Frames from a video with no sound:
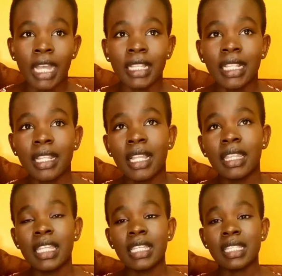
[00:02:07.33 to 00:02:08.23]
And then the other
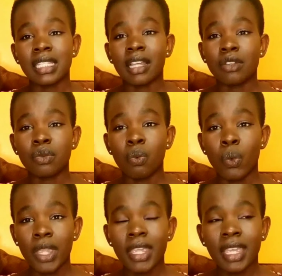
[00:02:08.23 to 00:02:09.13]
thing is that
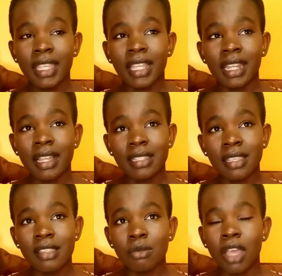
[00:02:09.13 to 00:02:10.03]
we Kenyan
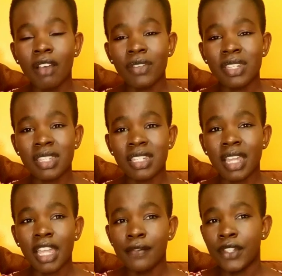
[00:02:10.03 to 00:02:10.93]
nurses, we haven't
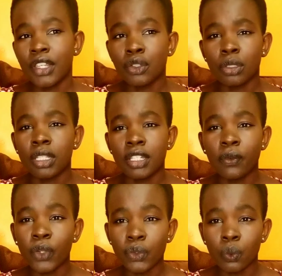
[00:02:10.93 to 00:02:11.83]
dived into the
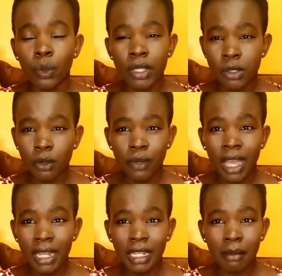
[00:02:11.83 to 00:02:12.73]
different ways of
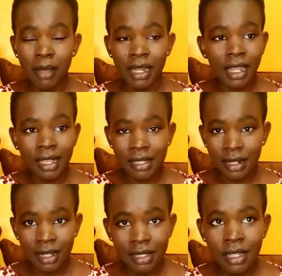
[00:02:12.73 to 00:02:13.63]
earning money as
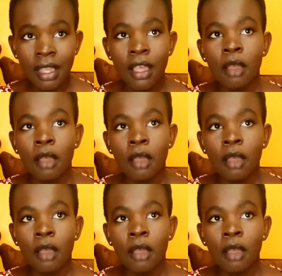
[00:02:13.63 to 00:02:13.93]
a nurse,